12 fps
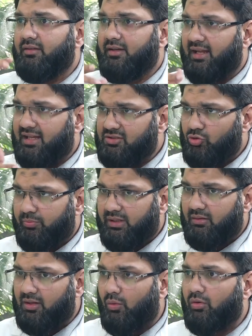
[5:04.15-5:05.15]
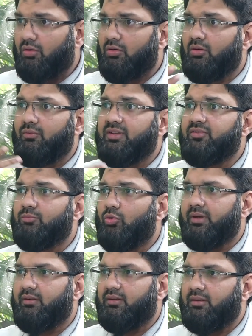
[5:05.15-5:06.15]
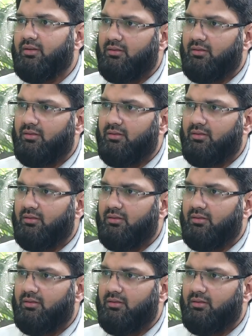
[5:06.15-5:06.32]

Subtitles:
It has to be counterclockwise movement.